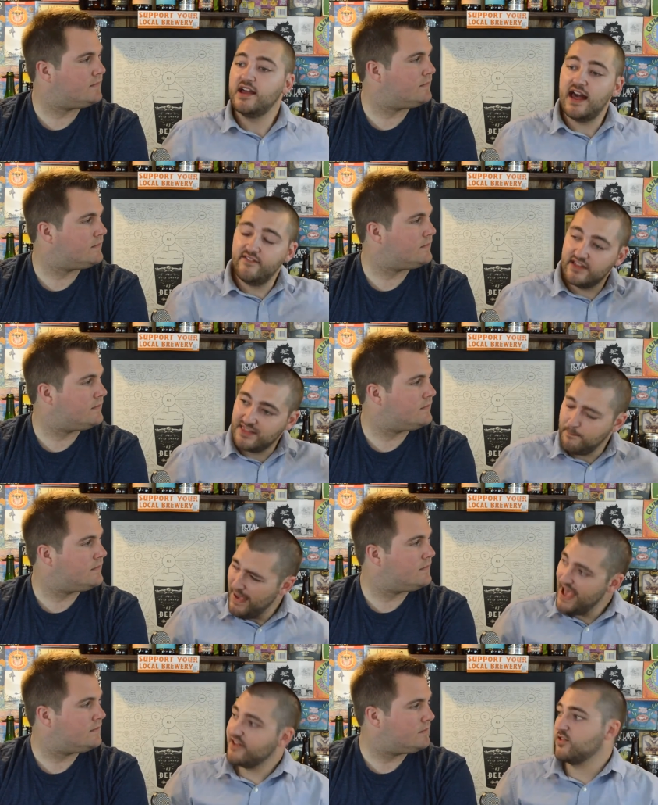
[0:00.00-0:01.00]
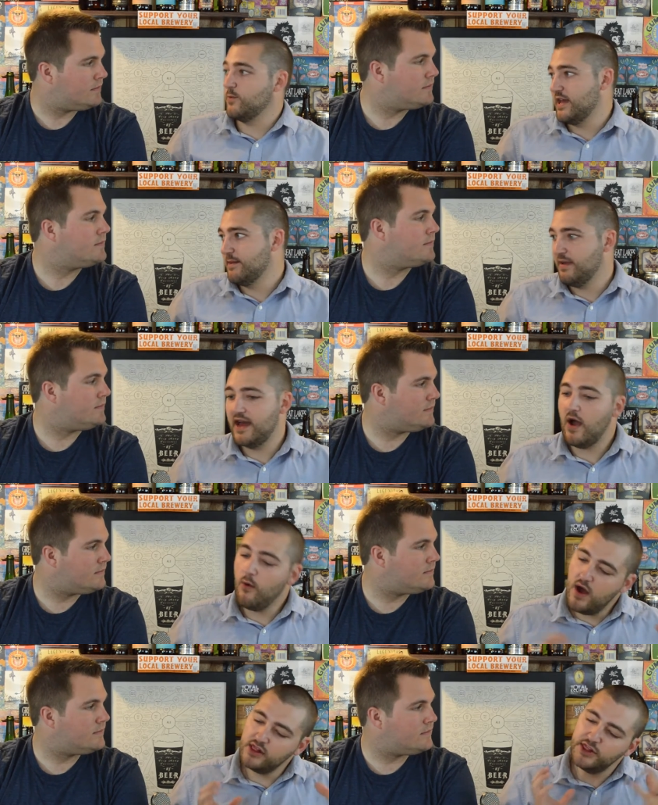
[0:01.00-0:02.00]
Speaker 1: kind of like the backswing, but
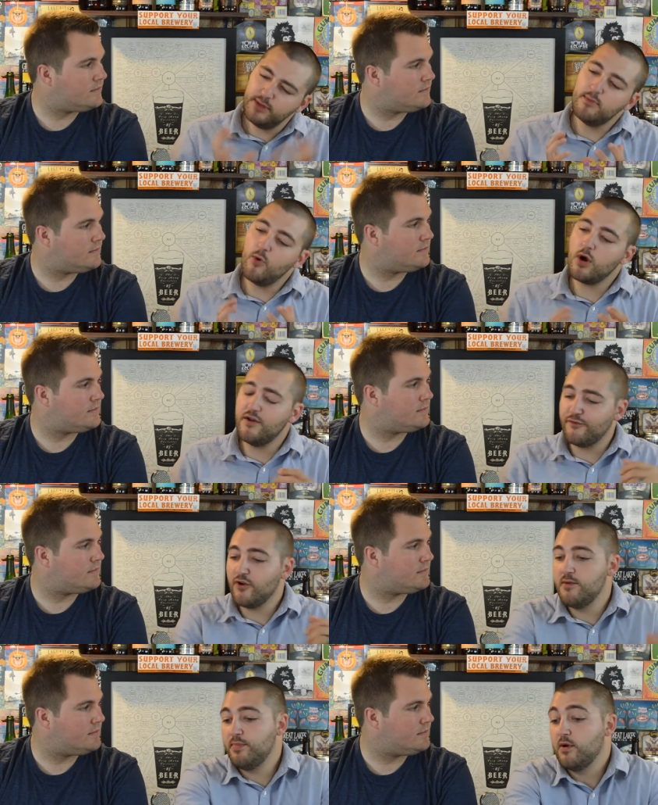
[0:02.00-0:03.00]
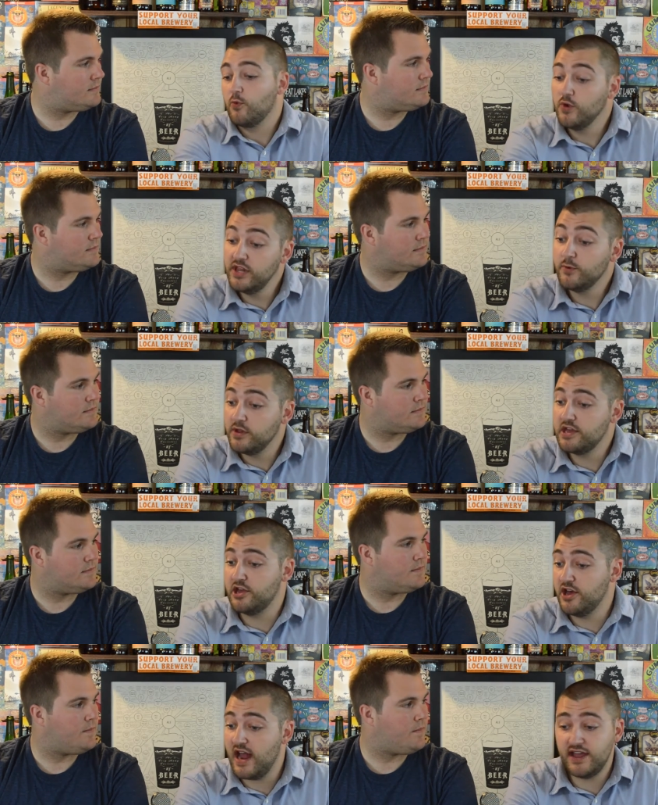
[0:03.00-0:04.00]
I want a little bit more up front, but really, really
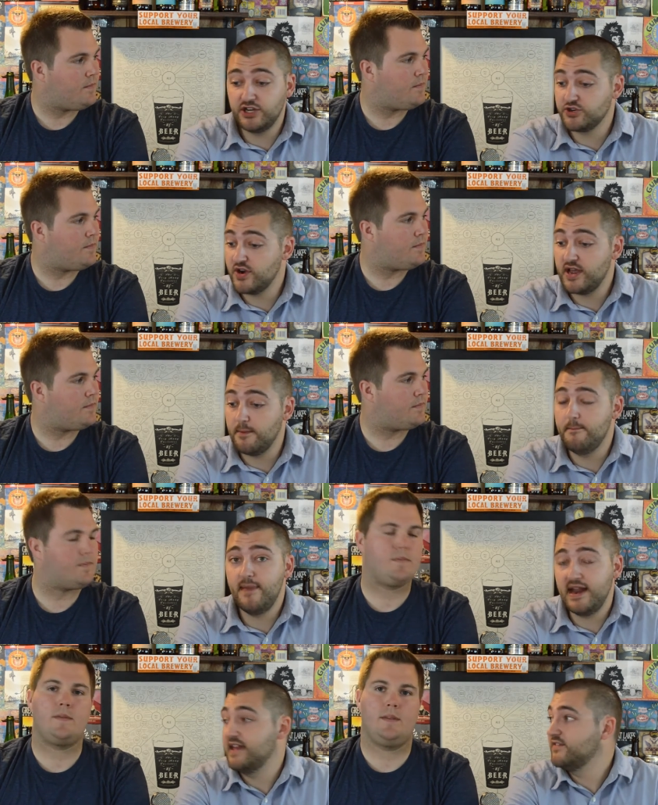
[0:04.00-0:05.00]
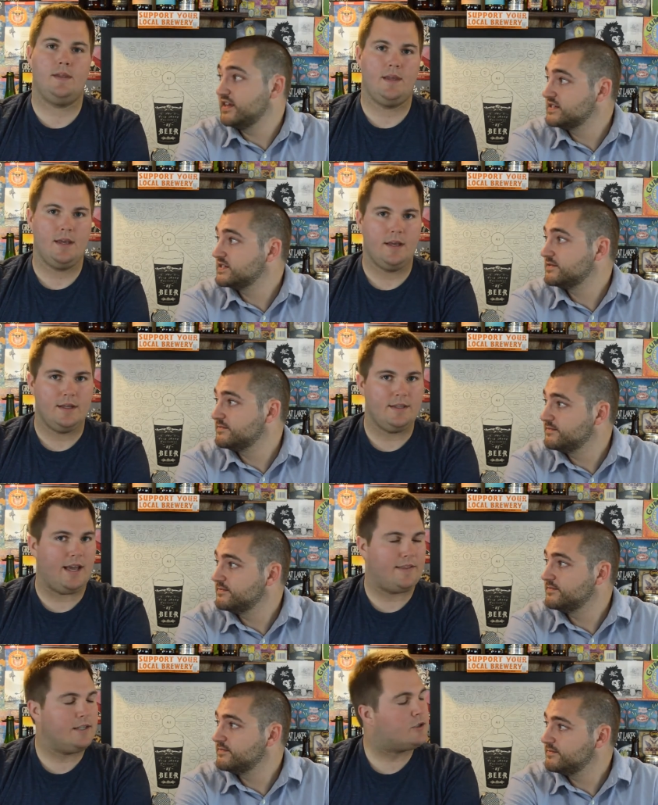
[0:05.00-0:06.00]
good. I could drink many of these.
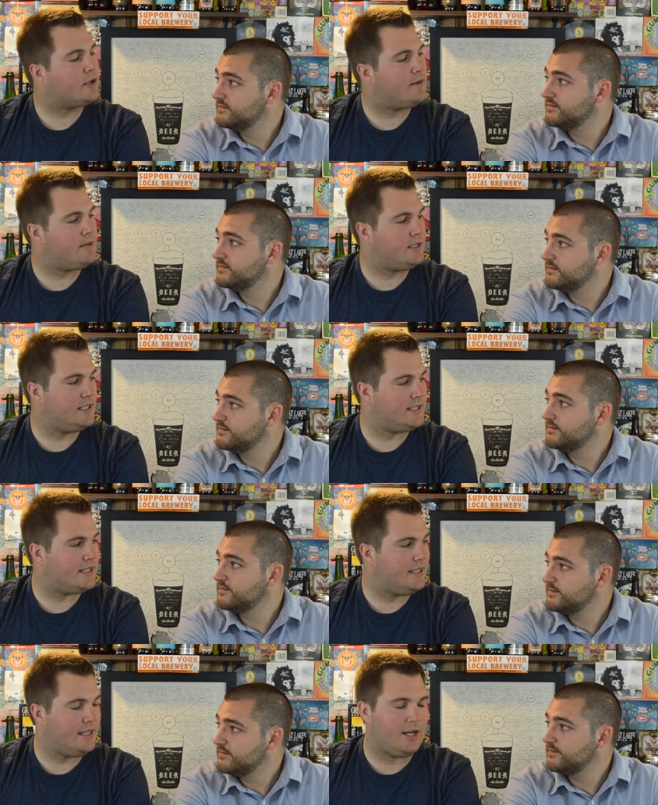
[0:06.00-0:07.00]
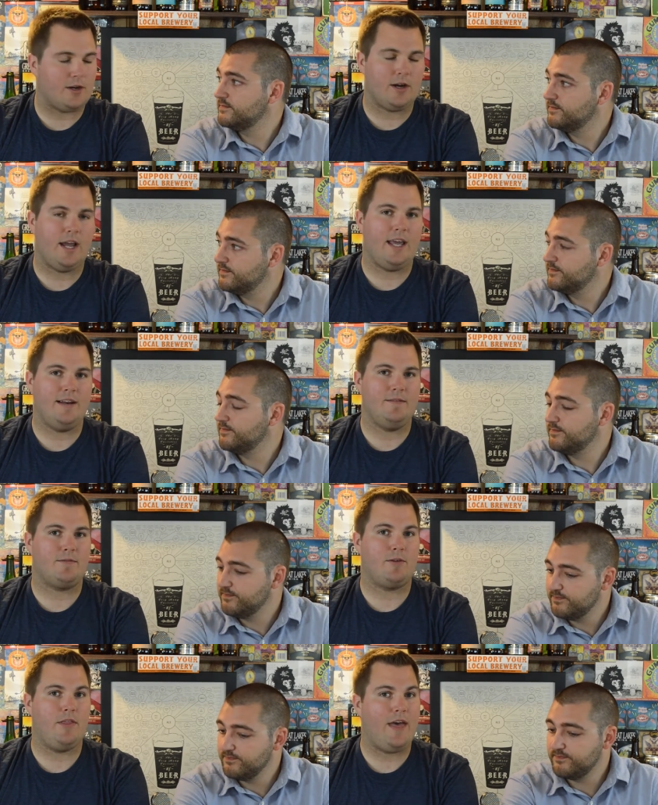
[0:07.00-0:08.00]
Speaker 2: Yeah, I think drinkability is the key here, and
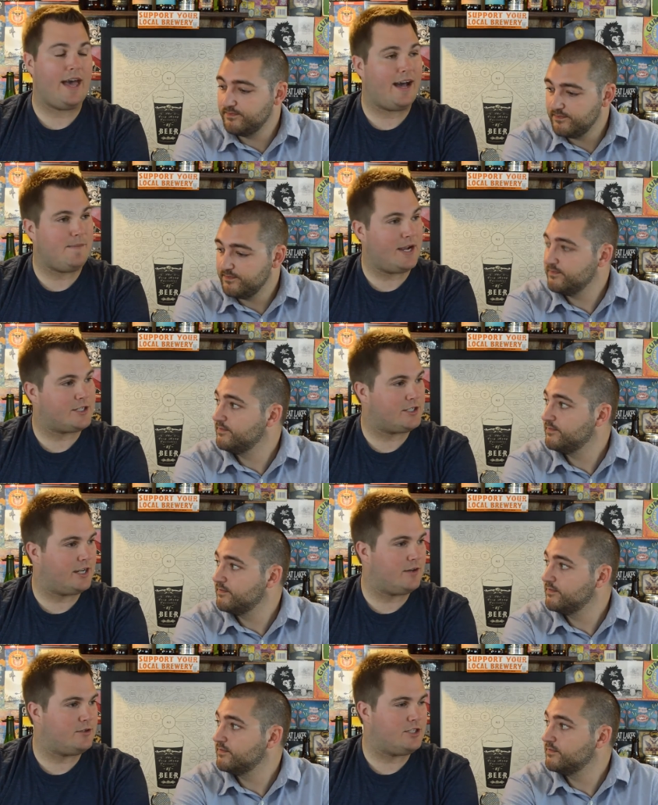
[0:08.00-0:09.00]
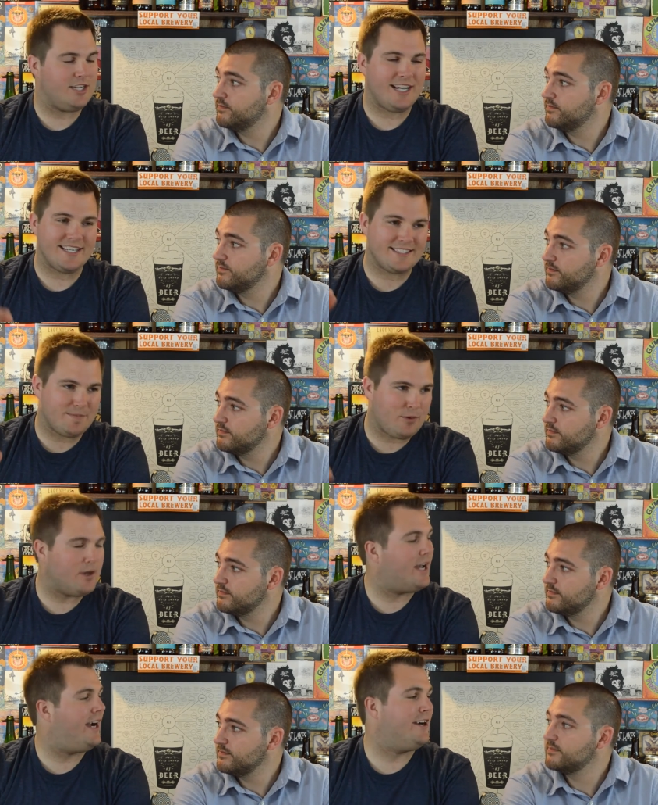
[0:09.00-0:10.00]
for that, I'm actually gonna go just a
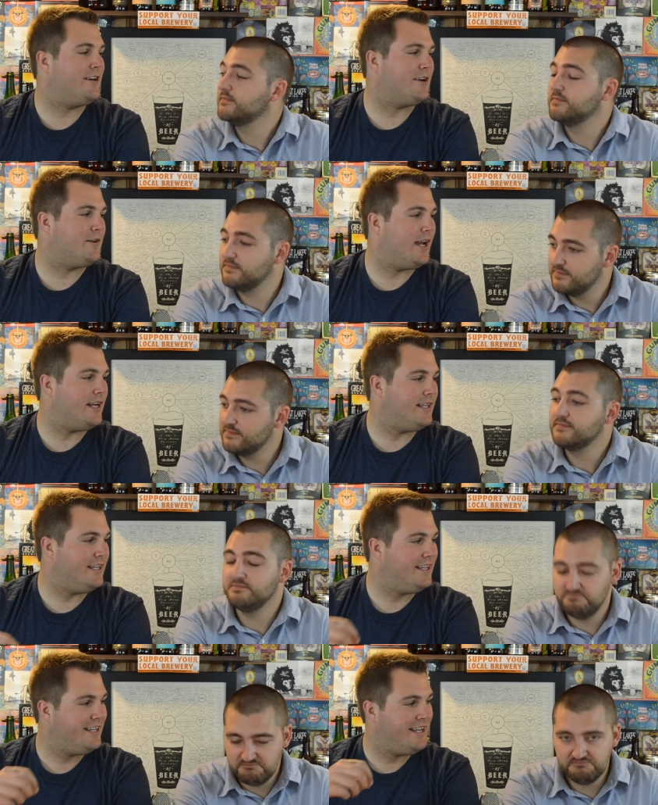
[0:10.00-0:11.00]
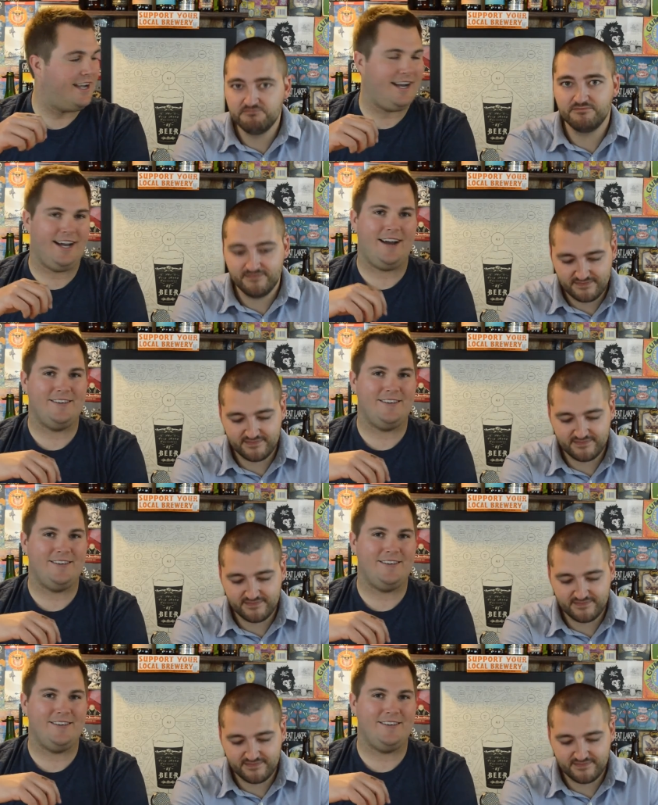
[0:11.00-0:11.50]
point higher and go 90. Mm-hmm. Uh, I